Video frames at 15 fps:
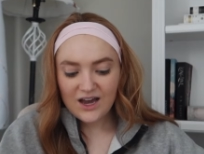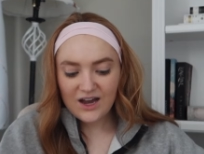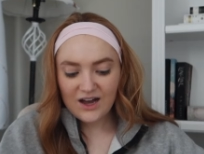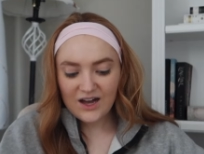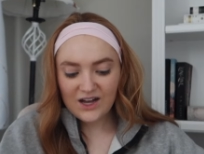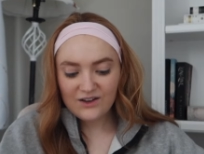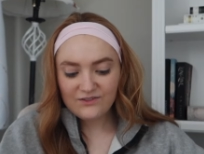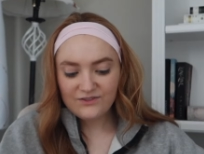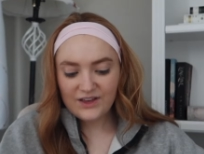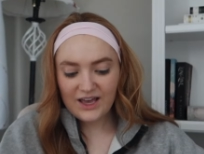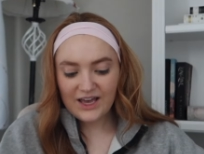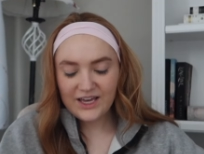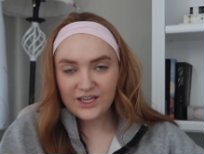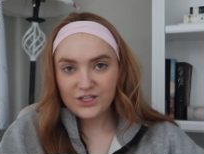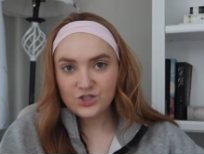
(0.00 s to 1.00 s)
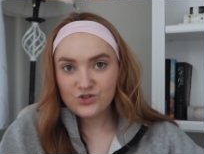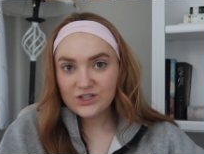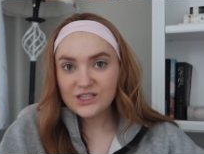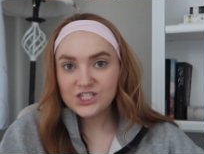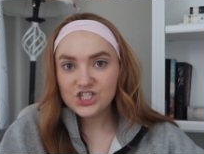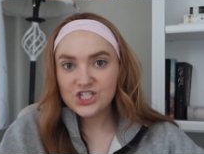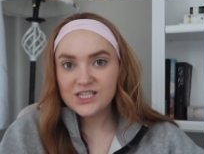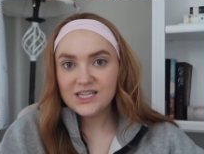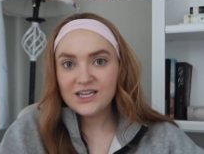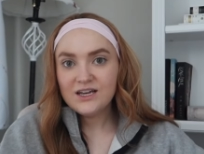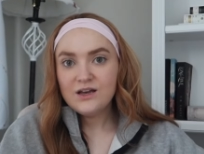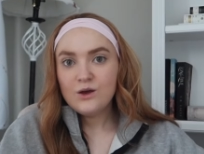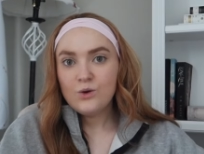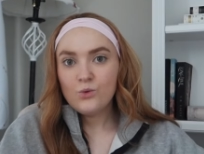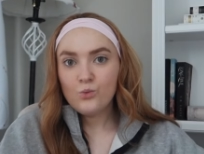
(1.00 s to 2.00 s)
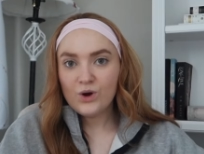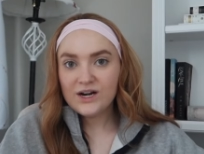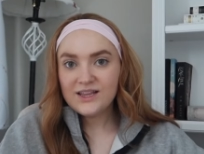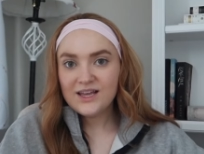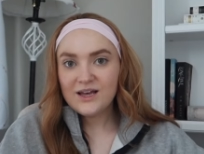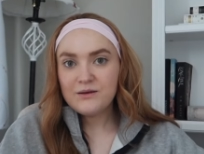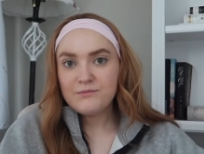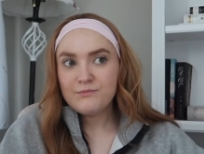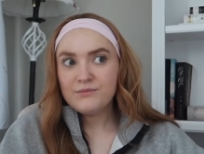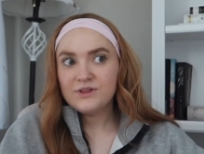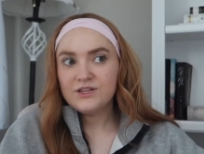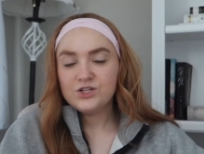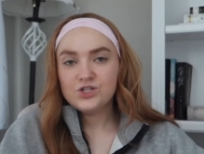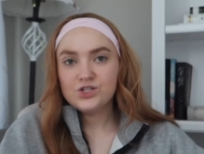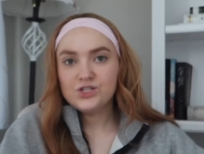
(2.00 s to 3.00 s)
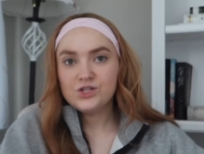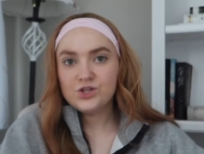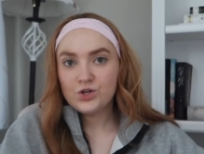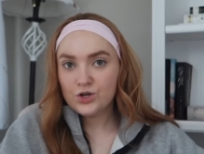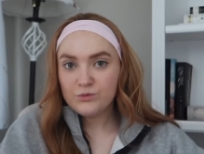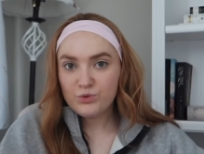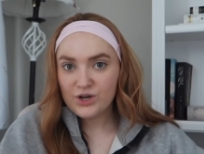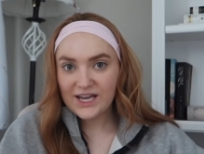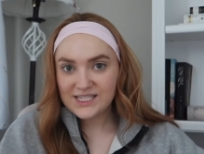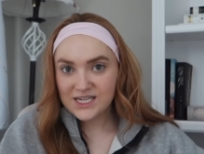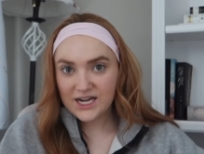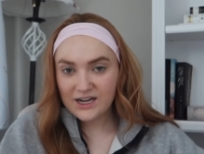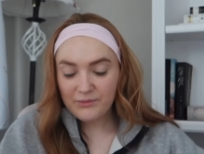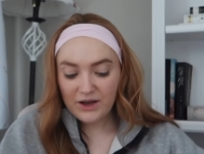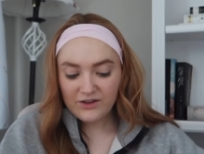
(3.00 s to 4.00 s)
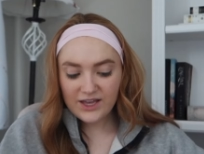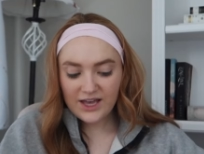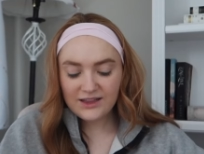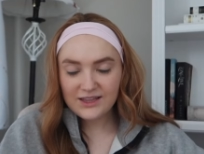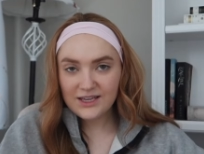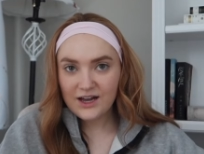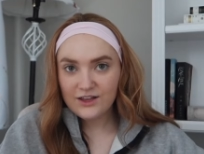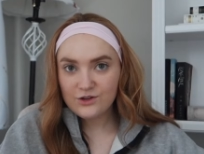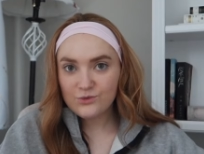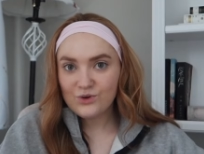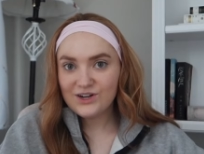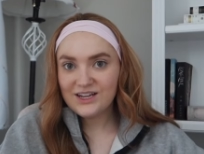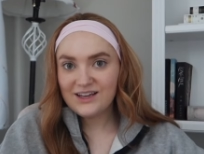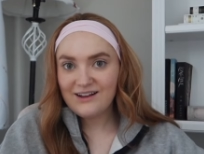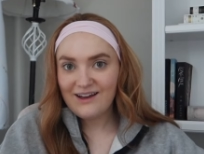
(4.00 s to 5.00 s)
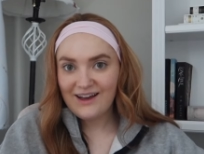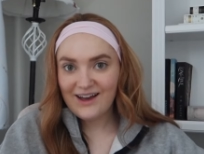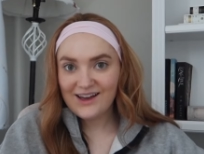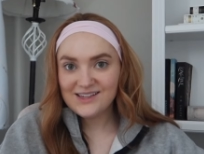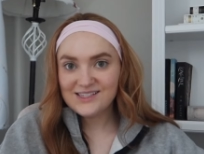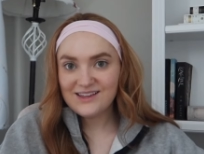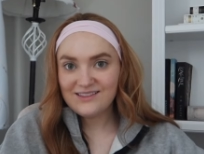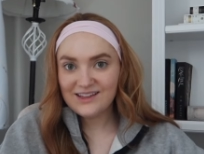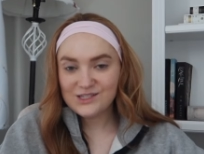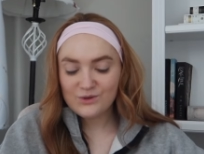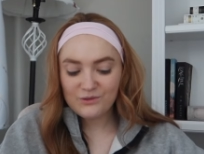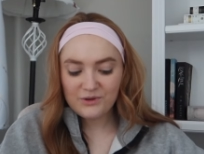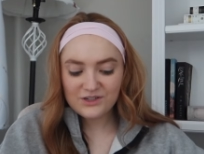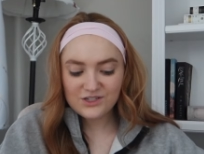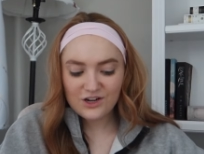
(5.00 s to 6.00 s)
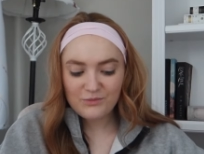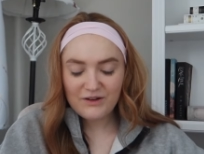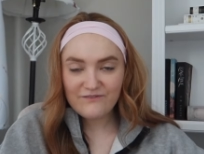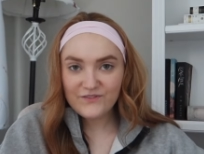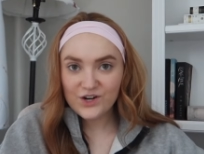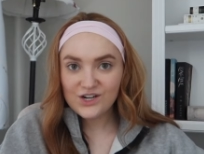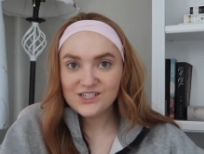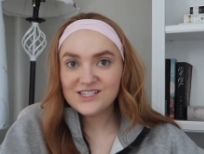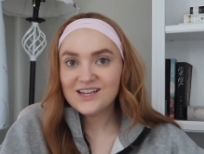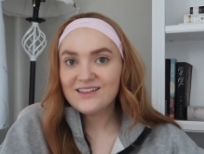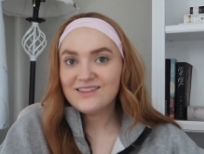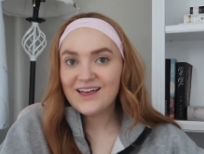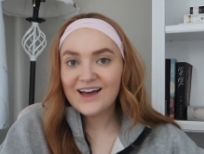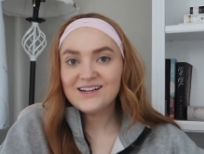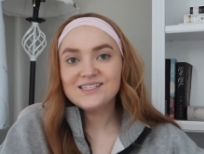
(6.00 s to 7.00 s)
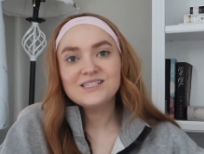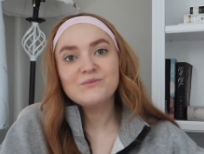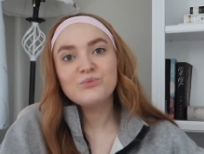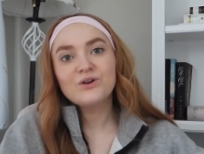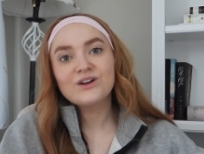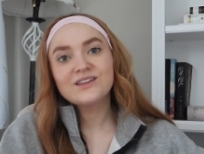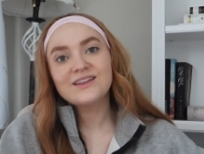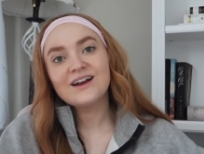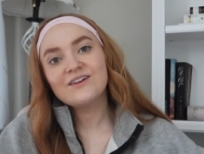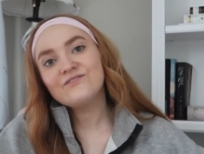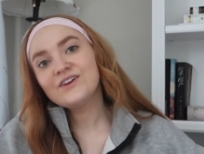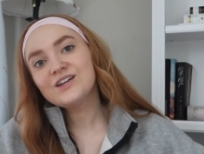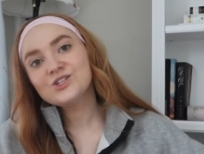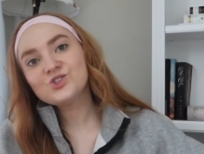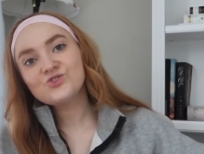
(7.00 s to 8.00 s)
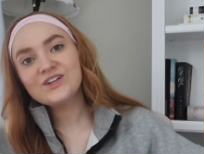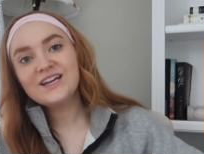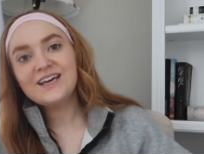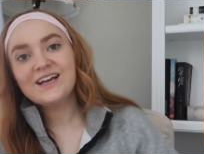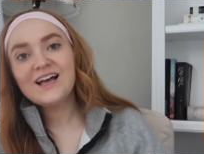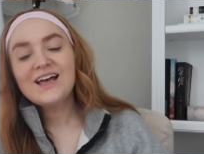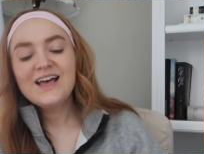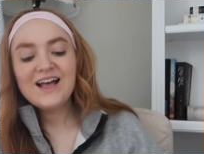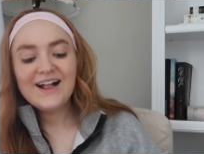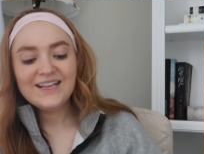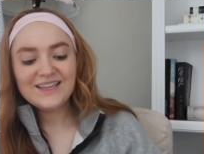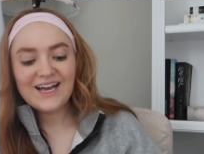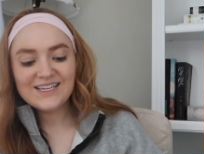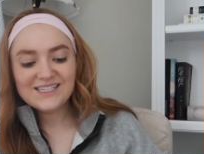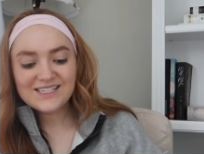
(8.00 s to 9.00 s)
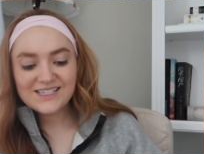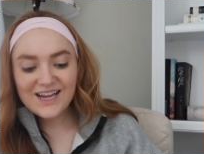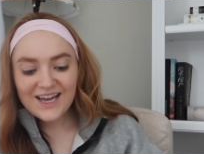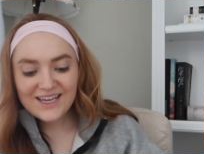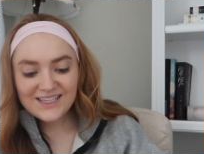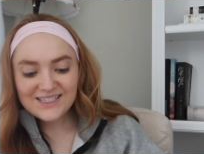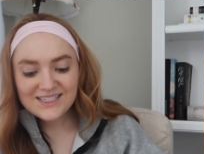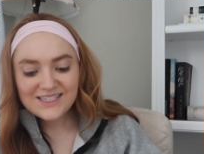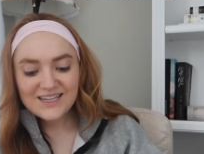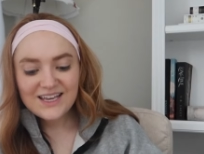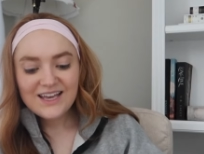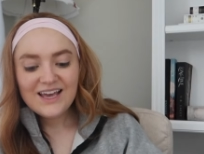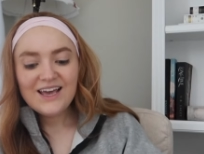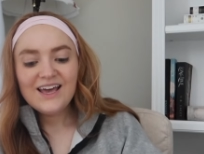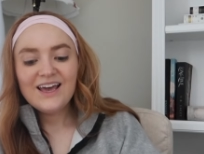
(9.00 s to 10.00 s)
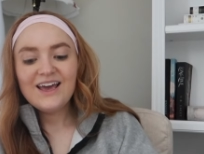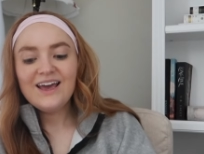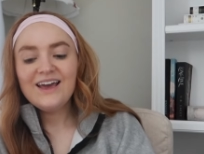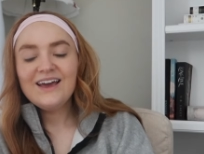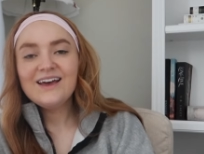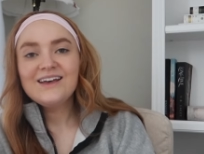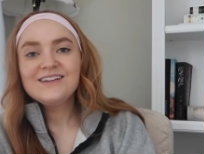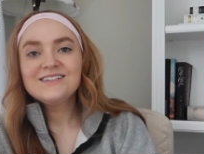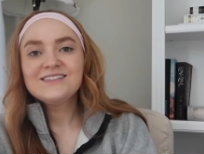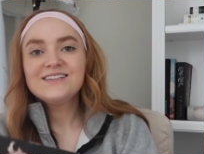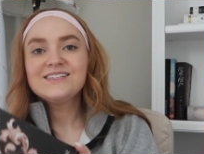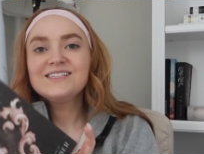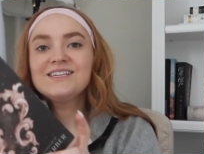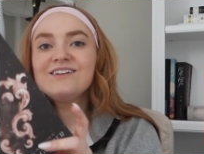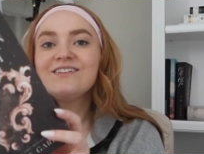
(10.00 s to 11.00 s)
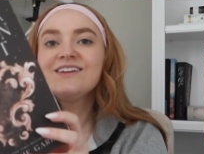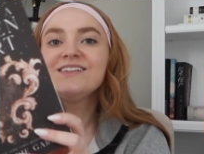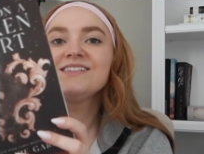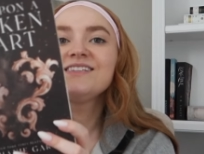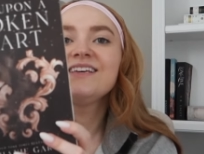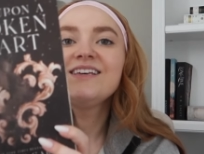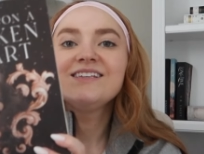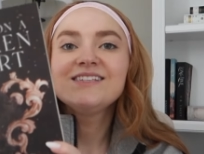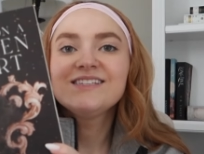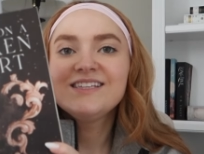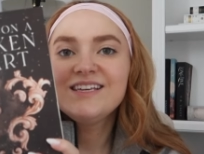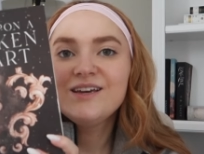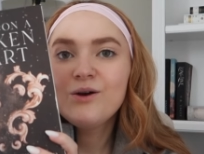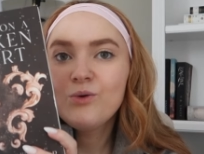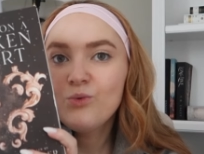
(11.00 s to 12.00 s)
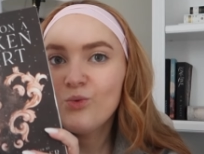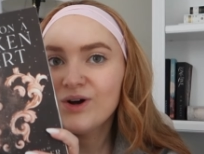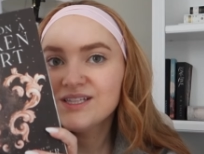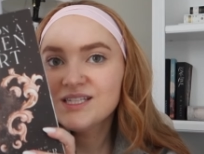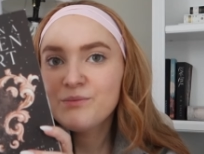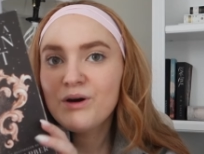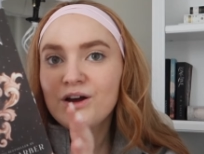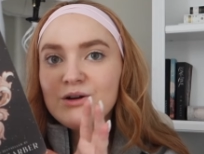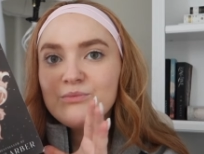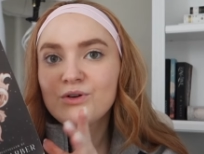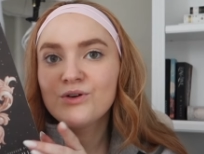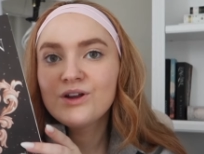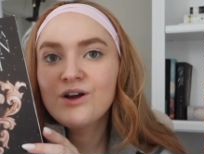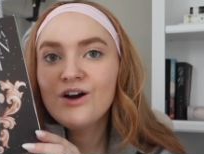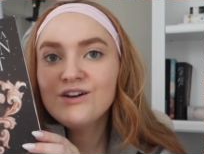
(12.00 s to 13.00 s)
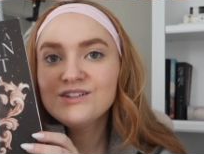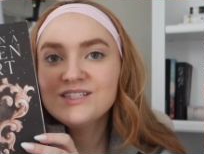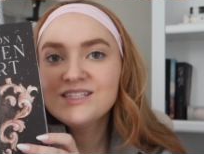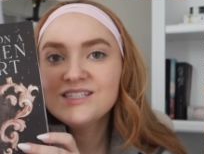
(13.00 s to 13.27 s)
of a trilogy. One of them, the third book has not come out yet. The other one it has, and that's what I'm going to talk about first. That is the book that I finished reading last night. And the series is the Once Upon a Broken Heart